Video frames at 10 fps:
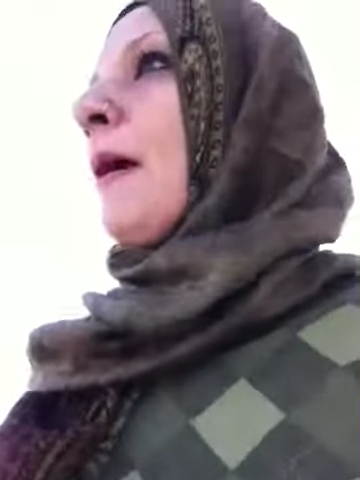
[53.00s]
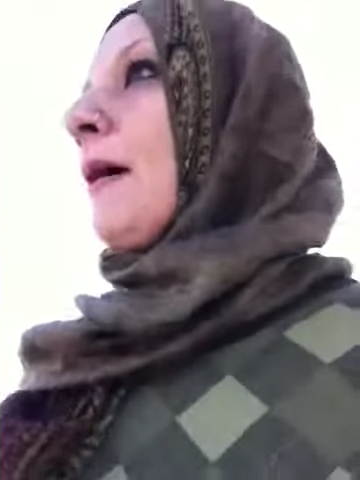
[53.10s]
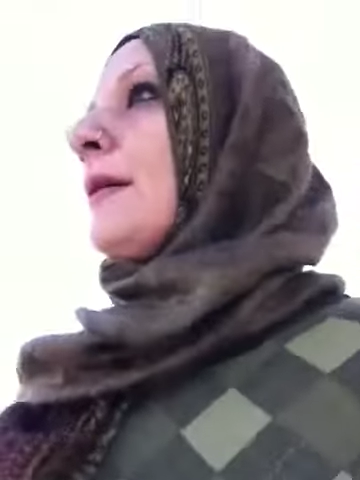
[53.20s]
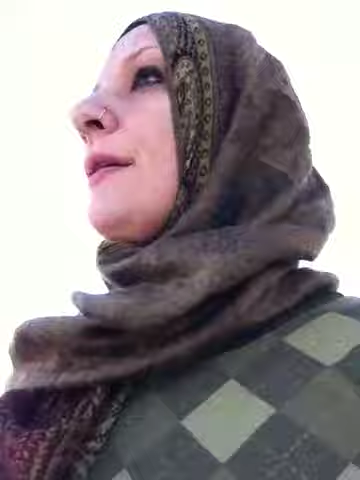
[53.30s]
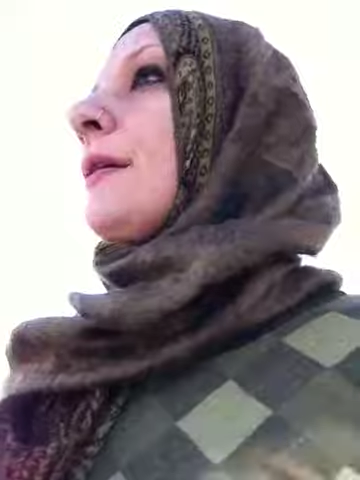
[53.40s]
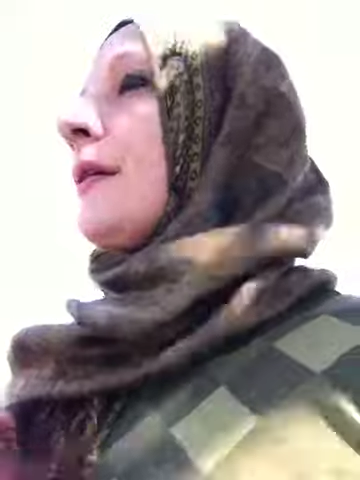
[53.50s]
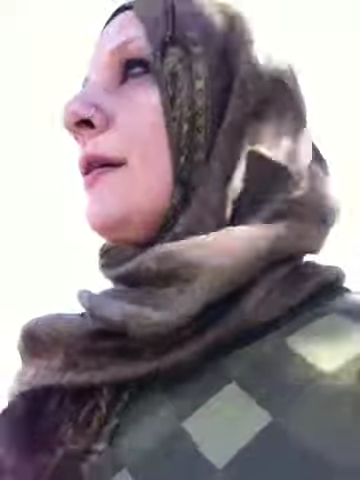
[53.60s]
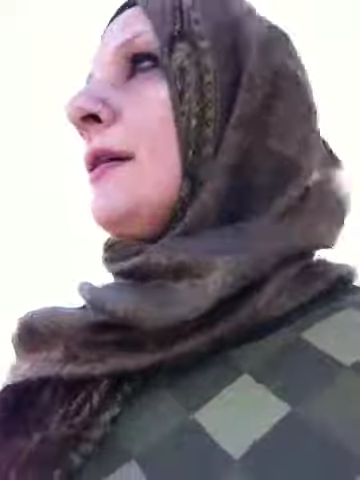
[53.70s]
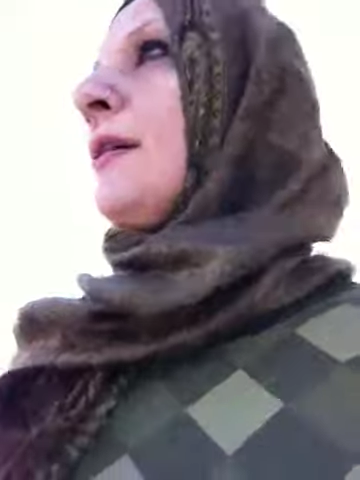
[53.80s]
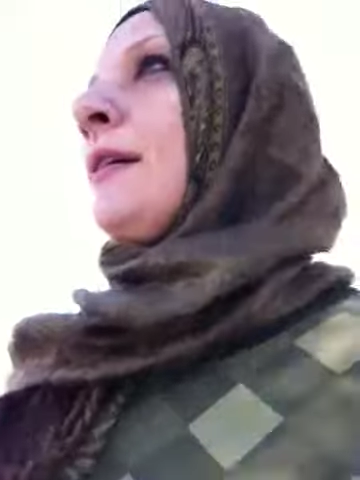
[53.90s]
And
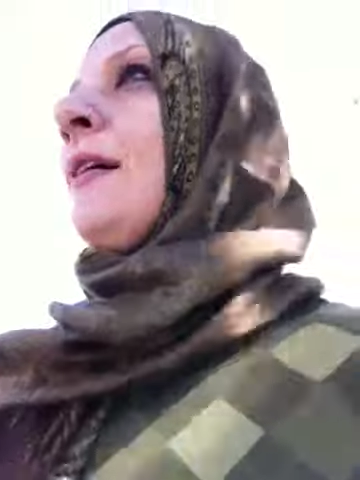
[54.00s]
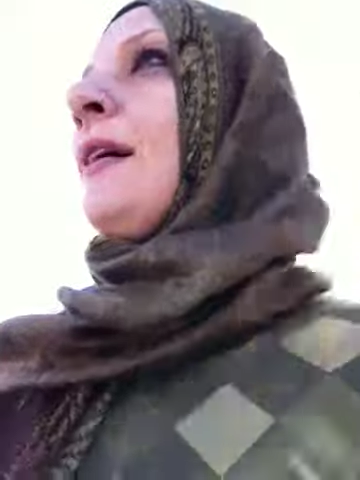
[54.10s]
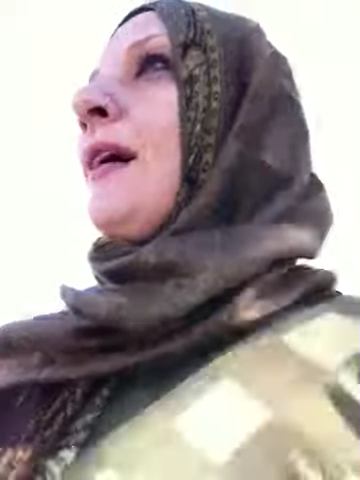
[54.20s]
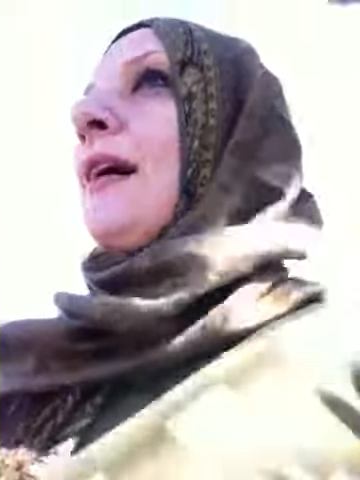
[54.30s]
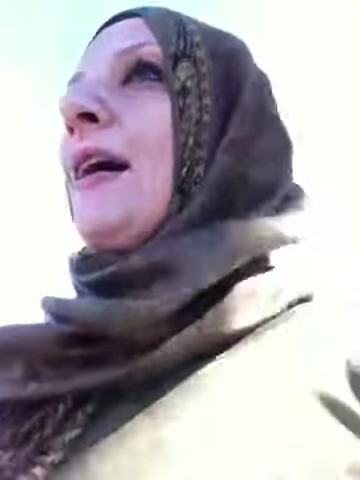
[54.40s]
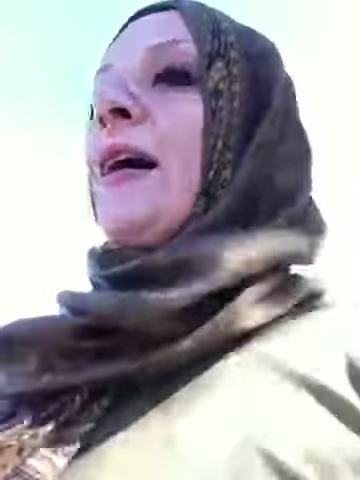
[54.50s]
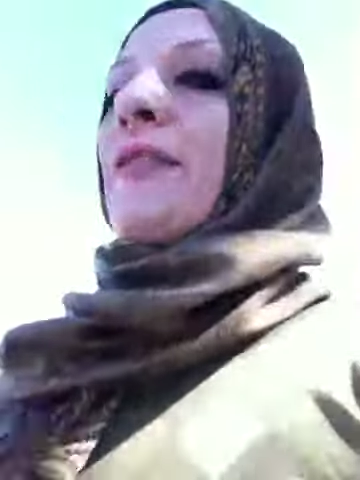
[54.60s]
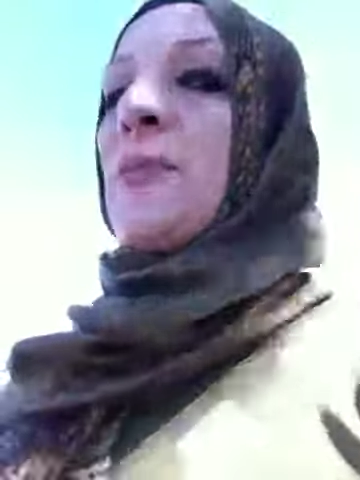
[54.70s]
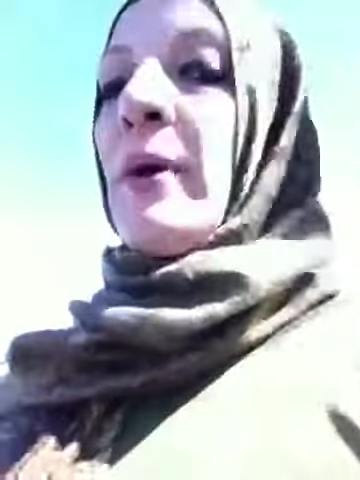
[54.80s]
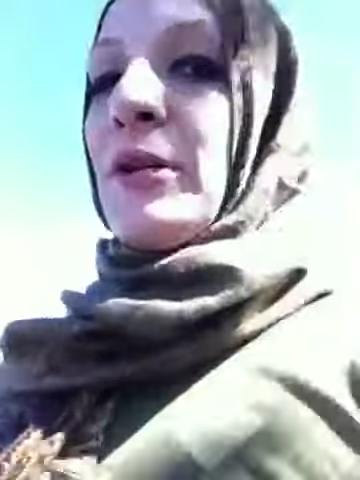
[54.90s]
I
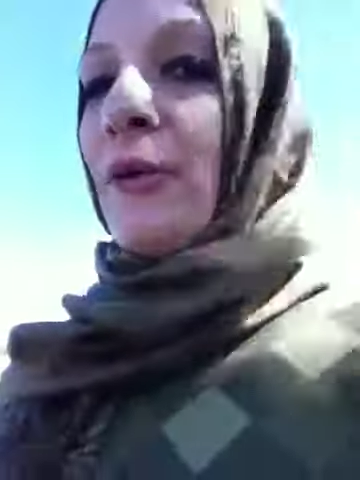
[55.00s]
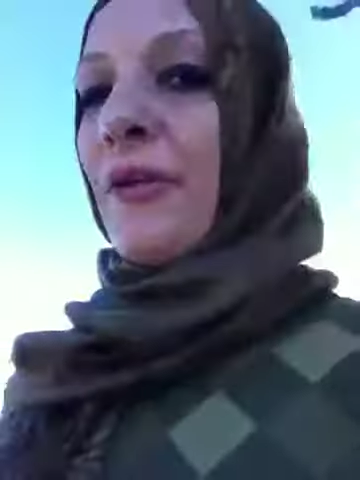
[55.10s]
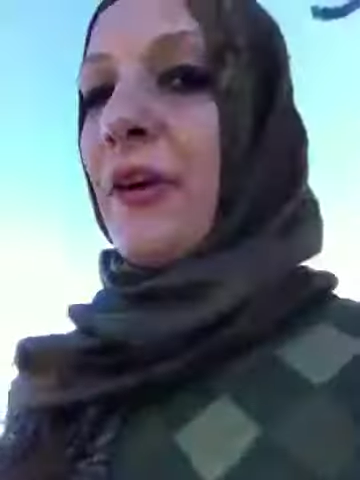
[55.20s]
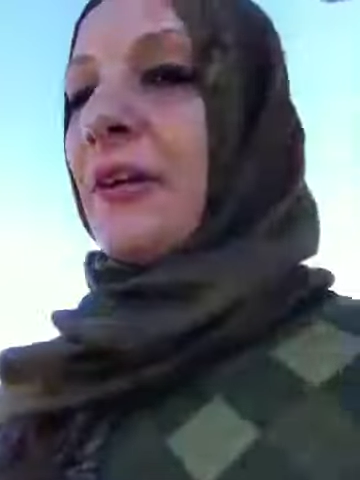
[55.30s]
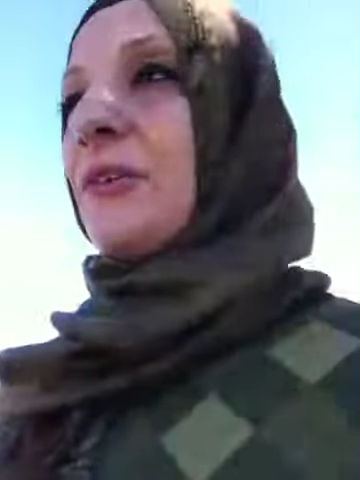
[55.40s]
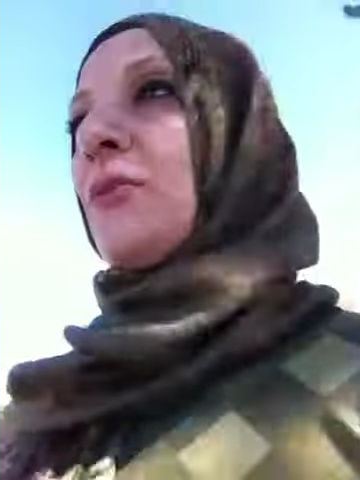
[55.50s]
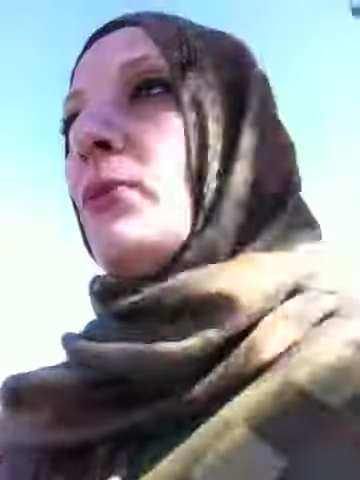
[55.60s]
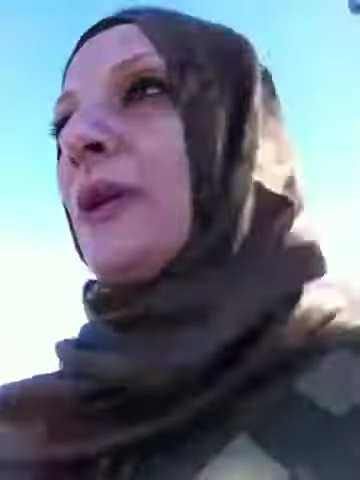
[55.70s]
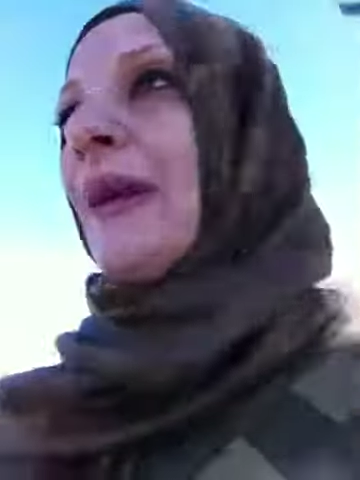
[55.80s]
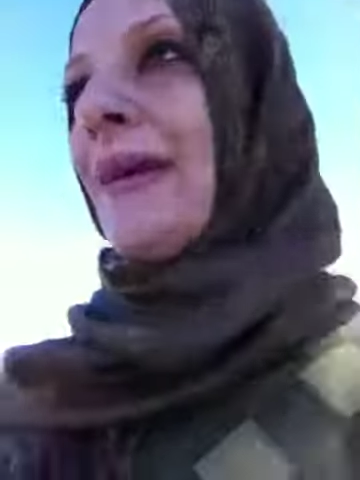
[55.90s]
have special thanks to
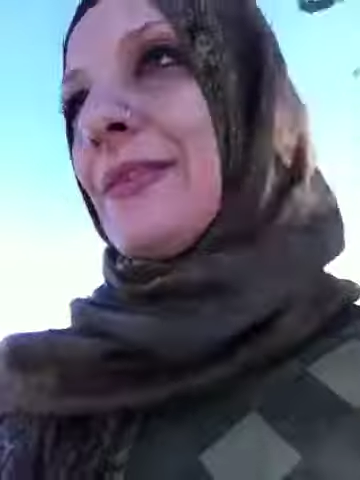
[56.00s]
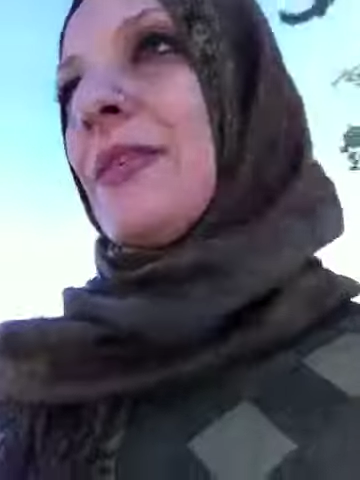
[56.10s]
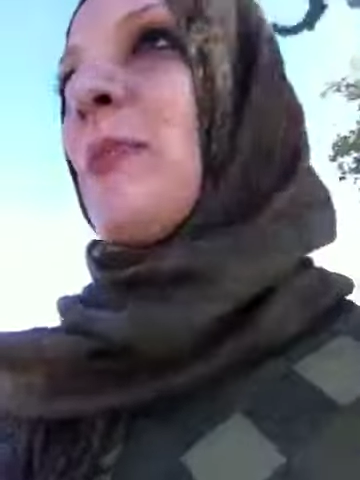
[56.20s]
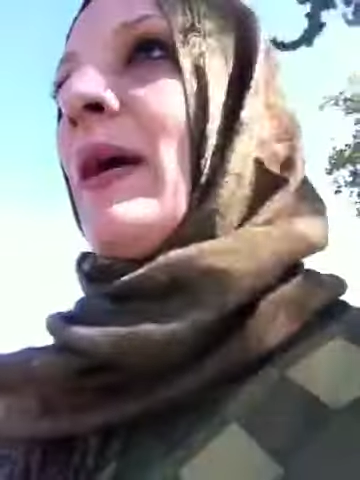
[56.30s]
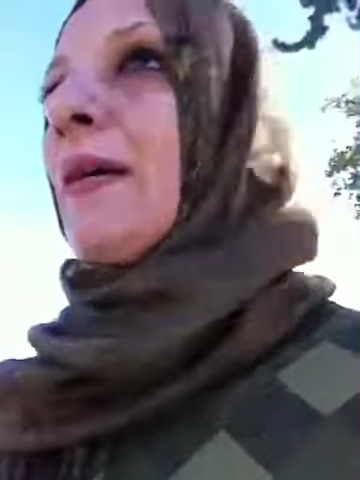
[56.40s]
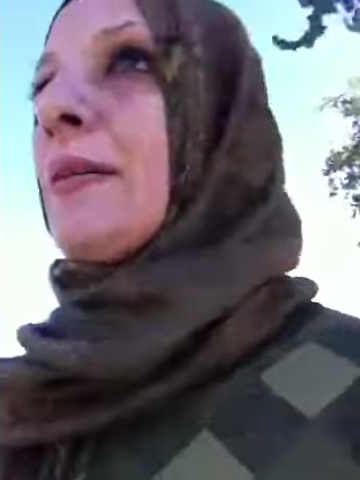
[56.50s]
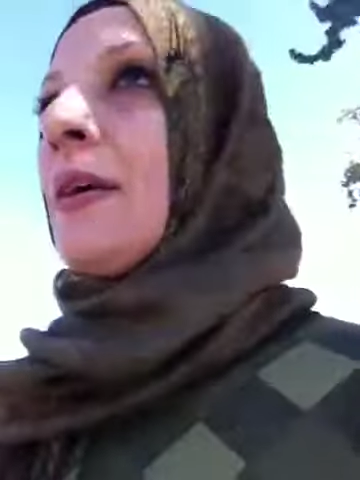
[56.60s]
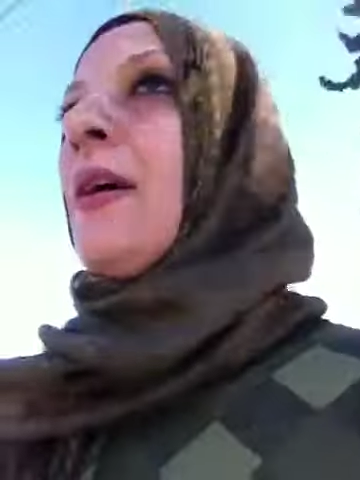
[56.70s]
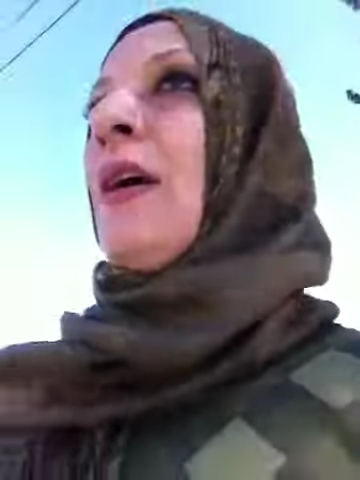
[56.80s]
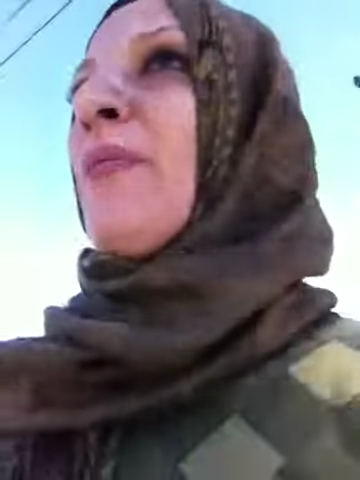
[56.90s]
Yazthespaz